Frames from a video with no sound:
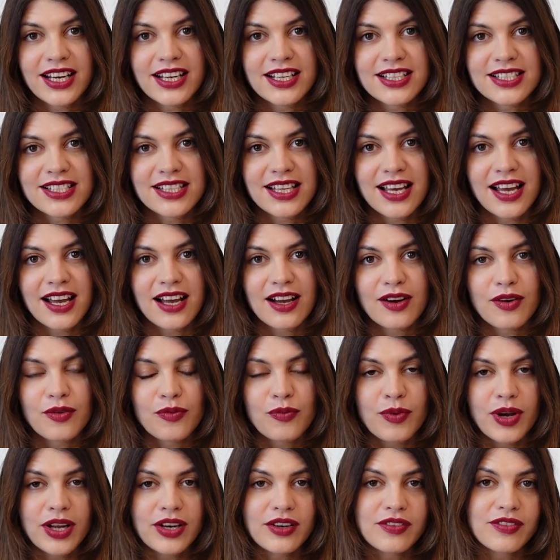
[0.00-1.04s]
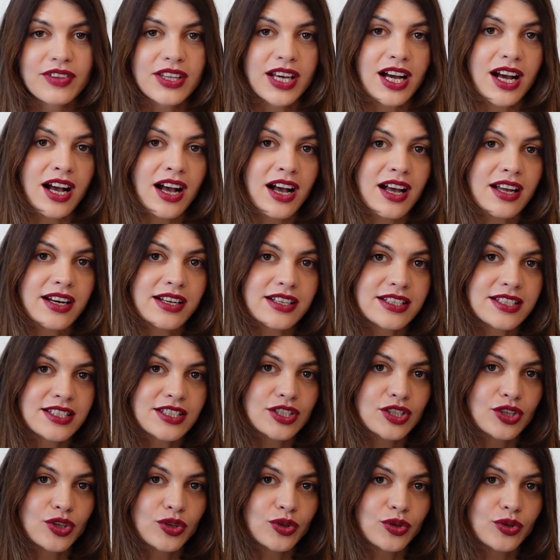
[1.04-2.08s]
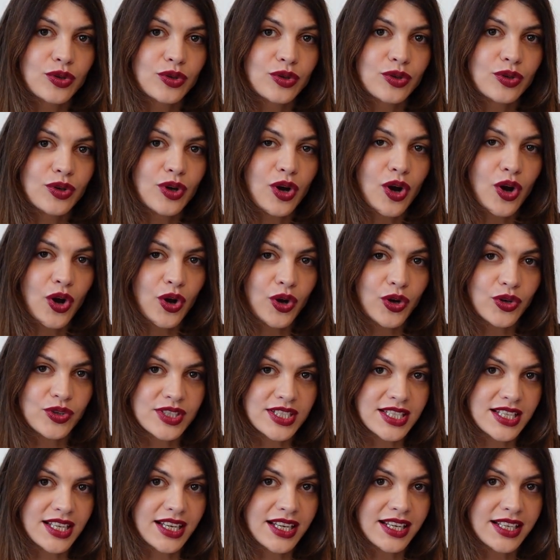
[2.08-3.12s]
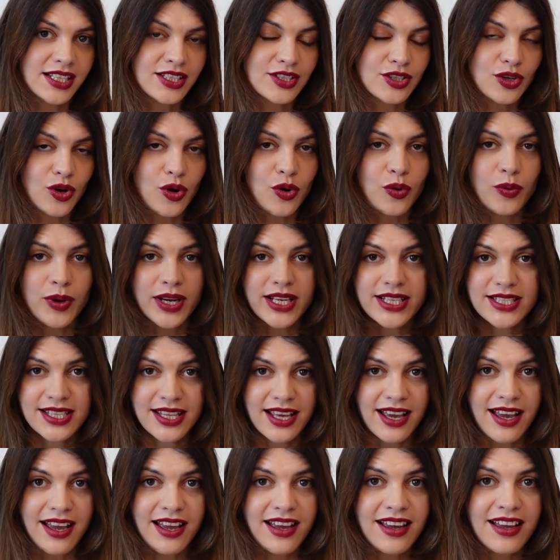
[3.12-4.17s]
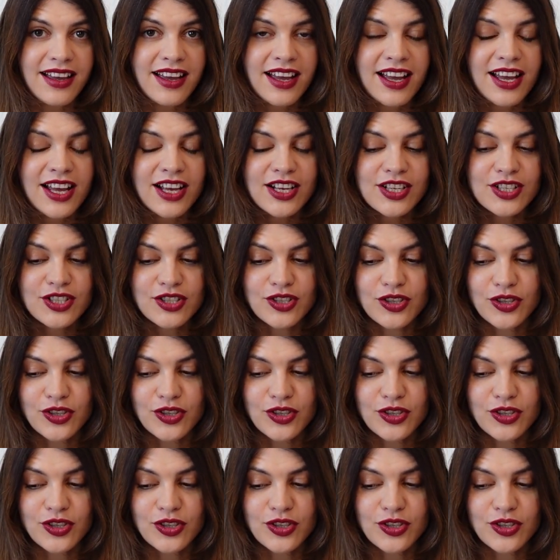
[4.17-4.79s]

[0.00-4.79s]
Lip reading: is that one of the artists who owns it is always there. So